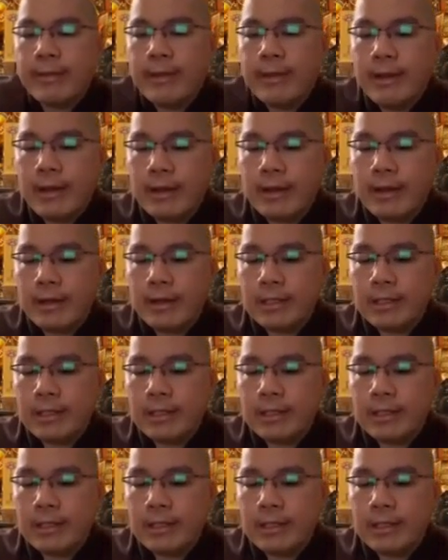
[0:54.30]

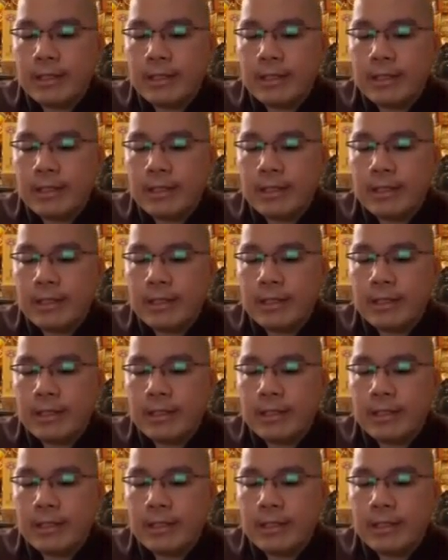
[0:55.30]

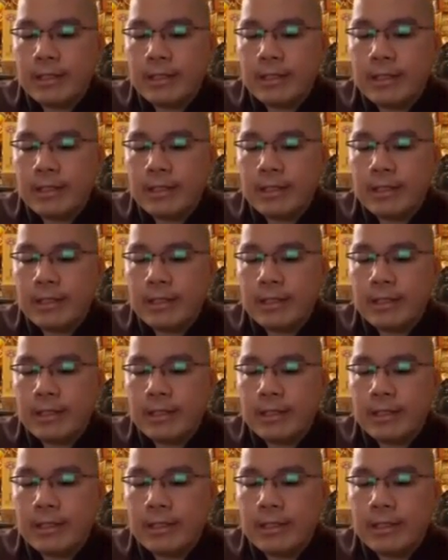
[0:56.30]
(no one is talking)